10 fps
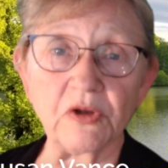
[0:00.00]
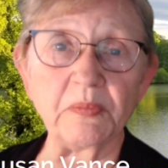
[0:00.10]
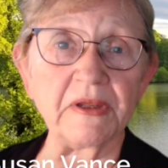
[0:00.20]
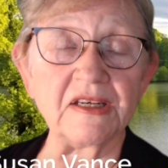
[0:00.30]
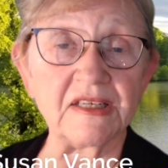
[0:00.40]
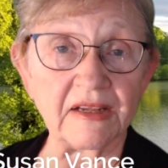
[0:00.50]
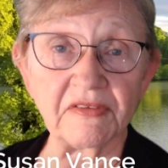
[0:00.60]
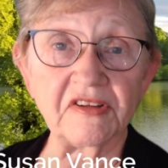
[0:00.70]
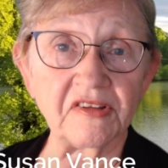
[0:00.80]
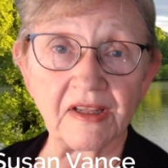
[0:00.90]
would be
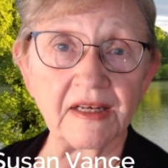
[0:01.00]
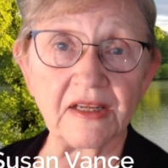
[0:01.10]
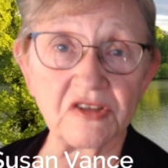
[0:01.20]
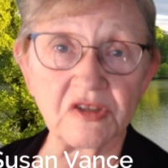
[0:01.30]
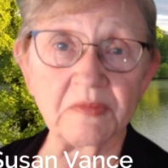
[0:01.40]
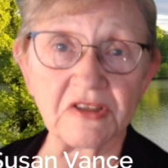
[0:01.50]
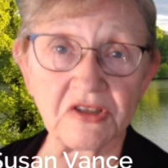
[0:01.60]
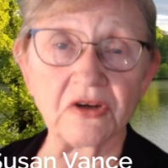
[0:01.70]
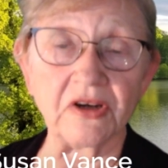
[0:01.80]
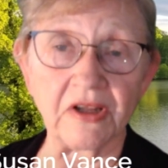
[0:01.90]
devastating to
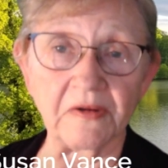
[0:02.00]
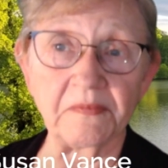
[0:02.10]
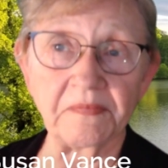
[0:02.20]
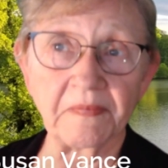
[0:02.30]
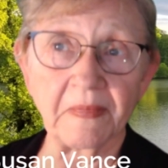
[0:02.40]
Miss Arnone.